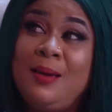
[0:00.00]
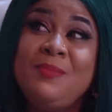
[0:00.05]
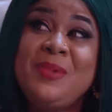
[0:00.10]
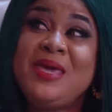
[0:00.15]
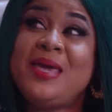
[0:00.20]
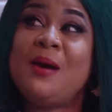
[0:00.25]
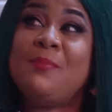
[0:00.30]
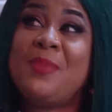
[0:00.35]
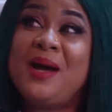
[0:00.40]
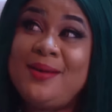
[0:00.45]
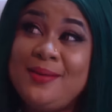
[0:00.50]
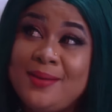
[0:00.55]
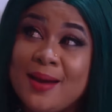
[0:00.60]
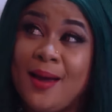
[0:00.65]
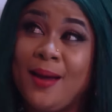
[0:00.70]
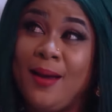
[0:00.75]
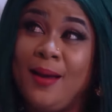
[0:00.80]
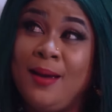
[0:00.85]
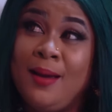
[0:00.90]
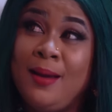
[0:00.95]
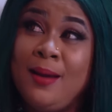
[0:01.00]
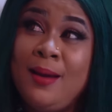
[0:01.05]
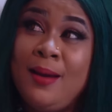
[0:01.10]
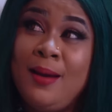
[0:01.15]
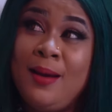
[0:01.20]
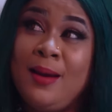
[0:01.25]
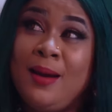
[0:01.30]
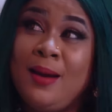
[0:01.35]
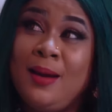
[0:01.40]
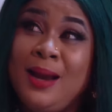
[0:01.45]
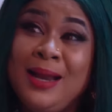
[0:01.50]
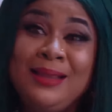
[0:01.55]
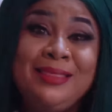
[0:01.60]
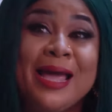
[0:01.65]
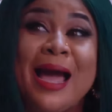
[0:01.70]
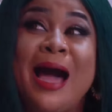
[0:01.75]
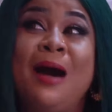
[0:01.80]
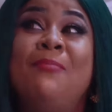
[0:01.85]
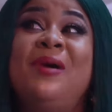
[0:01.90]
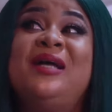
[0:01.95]
Me, Amanda,
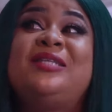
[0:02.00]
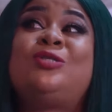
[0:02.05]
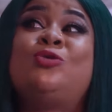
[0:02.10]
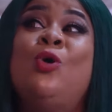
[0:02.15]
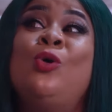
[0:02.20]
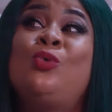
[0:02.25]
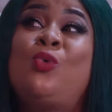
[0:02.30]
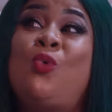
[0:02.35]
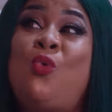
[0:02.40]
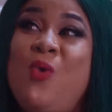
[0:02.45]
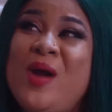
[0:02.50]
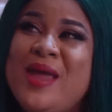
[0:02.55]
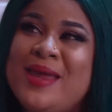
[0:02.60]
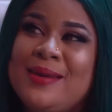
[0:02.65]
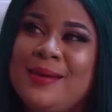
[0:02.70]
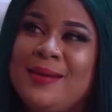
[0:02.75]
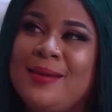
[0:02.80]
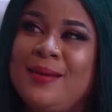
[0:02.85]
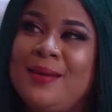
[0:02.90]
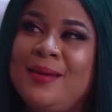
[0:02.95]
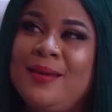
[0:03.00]
the Amazon queen.